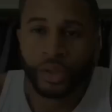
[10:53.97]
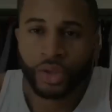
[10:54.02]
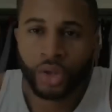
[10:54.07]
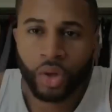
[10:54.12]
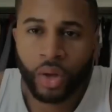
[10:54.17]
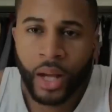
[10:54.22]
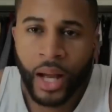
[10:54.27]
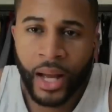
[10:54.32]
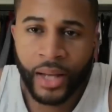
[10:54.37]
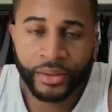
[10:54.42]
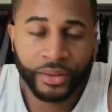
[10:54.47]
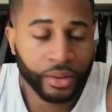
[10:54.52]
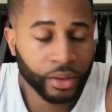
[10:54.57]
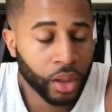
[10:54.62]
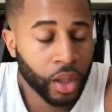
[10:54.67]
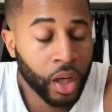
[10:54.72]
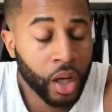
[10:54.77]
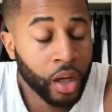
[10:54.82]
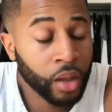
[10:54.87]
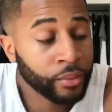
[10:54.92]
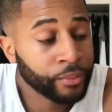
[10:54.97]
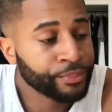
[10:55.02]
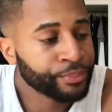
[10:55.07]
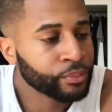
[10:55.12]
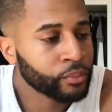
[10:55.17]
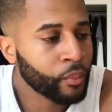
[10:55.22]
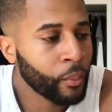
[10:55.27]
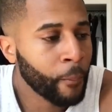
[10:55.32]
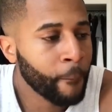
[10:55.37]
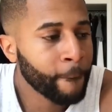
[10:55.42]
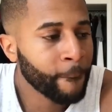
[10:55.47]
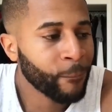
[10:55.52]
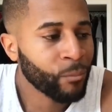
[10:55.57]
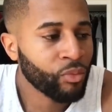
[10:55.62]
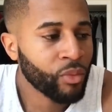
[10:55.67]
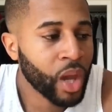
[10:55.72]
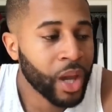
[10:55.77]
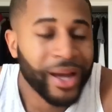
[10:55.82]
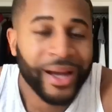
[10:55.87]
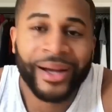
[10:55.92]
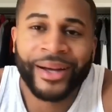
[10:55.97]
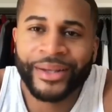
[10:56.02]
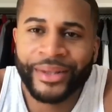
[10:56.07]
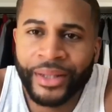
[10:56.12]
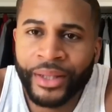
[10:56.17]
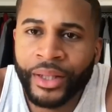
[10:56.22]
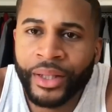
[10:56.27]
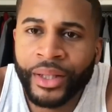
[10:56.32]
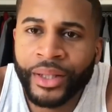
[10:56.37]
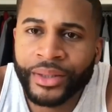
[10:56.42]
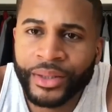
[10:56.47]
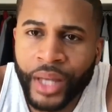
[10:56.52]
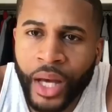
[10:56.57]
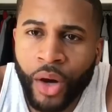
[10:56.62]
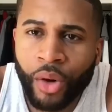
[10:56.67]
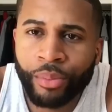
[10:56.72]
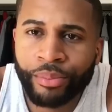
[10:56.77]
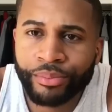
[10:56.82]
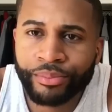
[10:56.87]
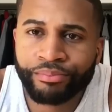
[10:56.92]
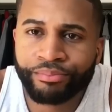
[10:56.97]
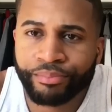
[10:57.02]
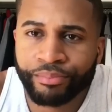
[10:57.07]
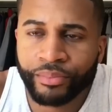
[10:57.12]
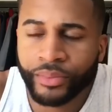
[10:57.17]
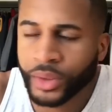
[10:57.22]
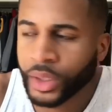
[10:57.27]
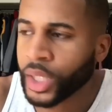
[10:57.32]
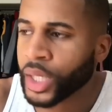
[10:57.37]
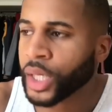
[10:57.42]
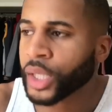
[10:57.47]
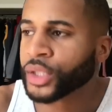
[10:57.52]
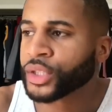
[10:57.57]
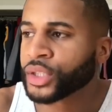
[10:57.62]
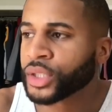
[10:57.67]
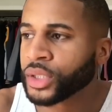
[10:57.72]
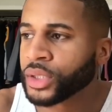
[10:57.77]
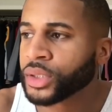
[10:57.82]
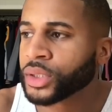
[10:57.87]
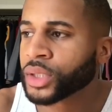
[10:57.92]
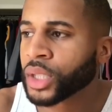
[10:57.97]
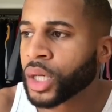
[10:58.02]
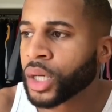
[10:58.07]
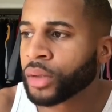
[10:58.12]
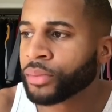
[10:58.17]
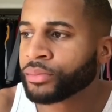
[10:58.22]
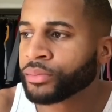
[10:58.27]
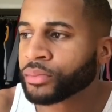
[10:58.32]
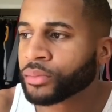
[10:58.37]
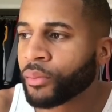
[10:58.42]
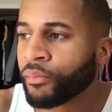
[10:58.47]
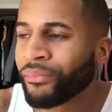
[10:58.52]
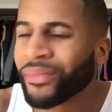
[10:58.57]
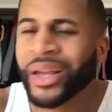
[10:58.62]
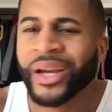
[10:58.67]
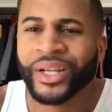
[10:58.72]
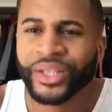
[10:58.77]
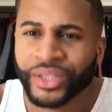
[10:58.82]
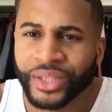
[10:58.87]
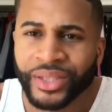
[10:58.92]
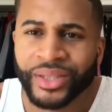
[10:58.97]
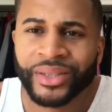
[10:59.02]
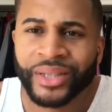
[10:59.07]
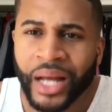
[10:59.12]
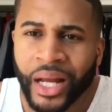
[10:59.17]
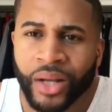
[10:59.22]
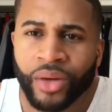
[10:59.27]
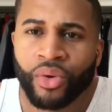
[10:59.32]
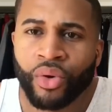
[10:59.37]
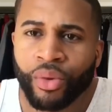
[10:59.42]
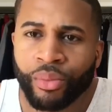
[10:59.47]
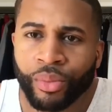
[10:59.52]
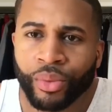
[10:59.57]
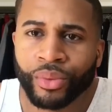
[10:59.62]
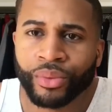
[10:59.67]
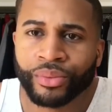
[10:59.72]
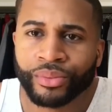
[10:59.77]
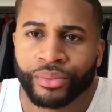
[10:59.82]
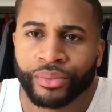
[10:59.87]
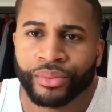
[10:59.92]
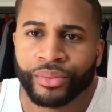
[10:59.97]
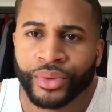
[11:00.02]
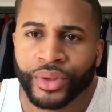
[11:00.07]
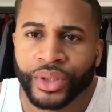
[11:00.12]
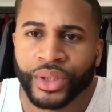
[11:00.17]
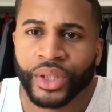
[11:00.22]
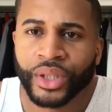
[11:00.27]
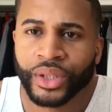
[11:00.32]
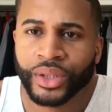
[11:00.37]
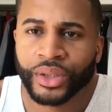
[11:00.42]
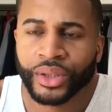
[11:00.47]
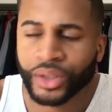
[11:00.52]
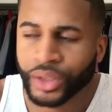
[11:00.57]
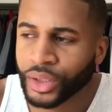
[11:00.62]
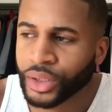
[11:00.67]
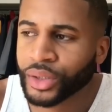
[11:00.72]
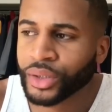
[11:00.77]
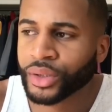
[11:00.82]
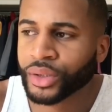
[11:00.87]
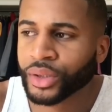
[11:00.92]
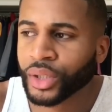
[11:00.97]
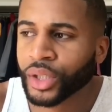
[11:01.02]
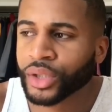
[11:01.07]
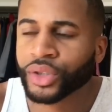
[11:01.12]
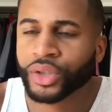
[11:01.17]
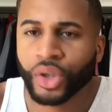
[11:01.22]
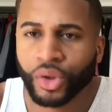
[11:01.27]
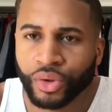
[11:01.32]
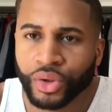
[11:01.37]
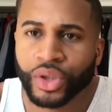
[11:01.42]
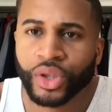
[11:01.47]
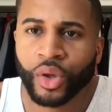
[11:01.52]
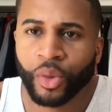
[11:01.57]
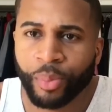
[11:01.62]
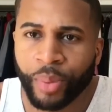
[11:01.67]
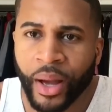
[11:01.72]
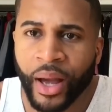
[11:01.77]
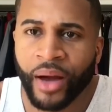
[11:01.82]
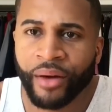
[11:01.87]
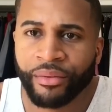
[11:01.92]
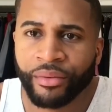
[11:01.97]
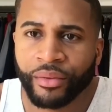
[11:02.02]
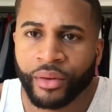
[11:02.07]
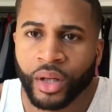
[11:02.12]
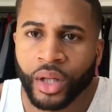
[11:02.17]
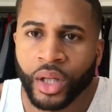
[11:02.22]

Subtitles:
So guys, Kadeem needs help. Yeah, she's not normal. She's a sociopath.